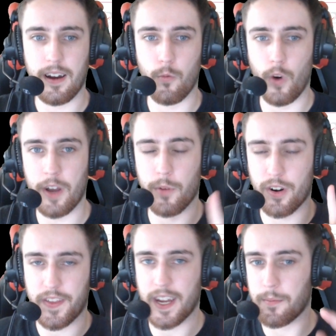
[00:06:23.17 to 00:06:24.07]
One
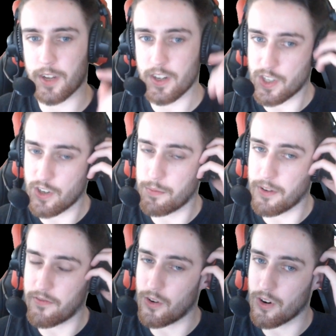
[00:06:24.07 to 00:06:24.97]
more thing I'm going to do
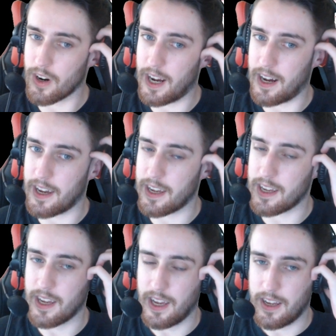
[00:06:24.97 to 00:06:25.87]
before
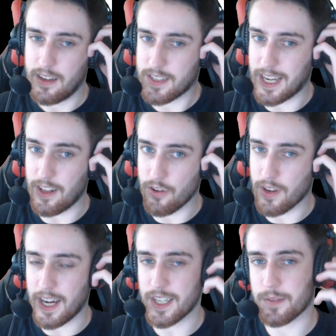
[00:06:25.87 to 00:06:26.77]
I tell you
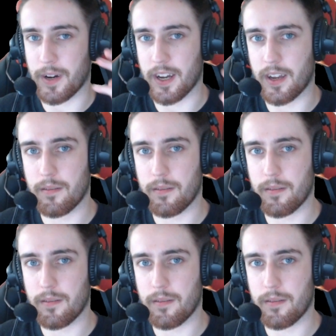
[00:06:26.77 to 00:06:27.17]
guys my